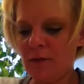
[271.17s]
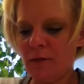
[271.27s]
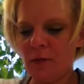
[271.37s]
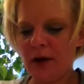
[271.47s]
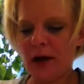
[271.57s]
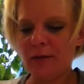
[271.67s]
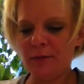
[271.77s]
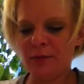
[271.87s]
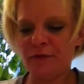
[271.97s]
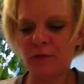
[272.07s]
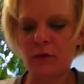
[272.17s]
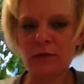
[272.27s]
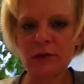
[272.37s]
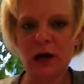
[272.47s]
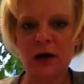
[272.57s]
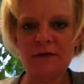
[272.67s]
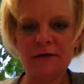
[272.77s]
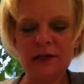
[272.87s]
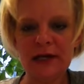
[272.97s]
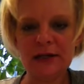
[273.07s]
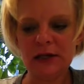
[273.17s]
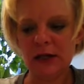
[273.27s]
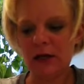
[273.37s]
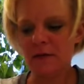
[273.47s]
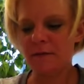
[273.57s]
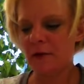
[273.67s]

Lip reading: when I perform live lately,